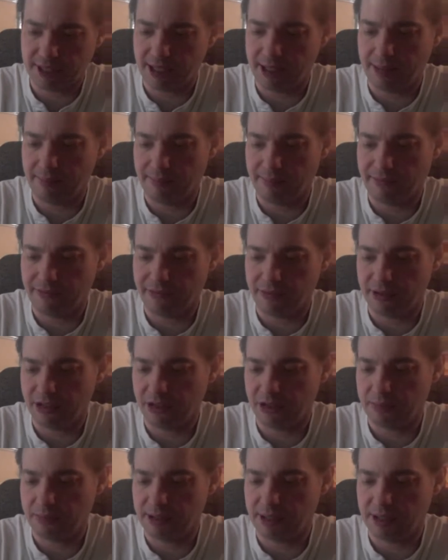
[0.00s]
up for this
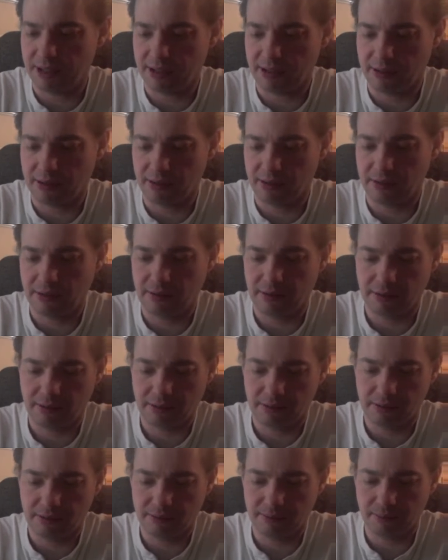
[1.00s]
particular
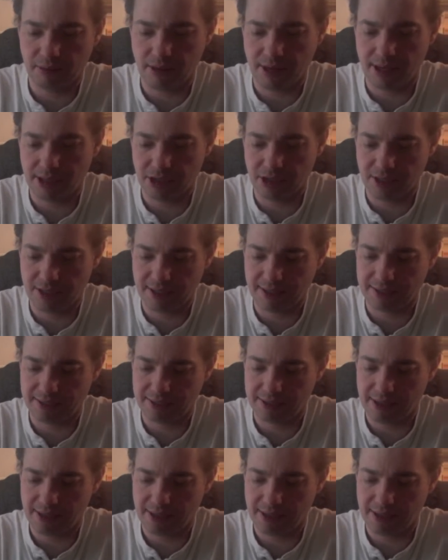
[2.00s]
project.